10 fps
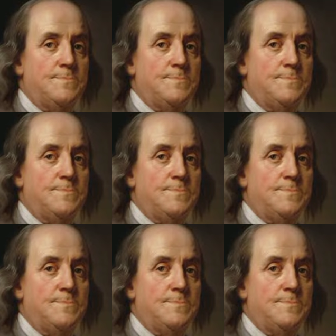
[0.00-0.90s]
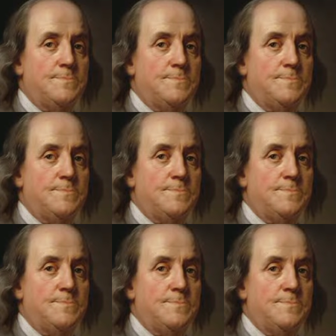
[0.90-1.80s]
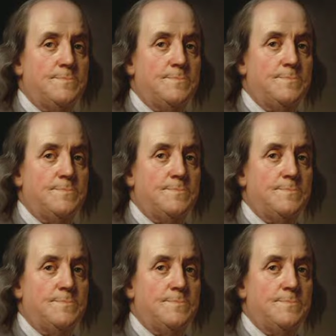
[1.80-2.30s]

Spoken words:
Nothing is said.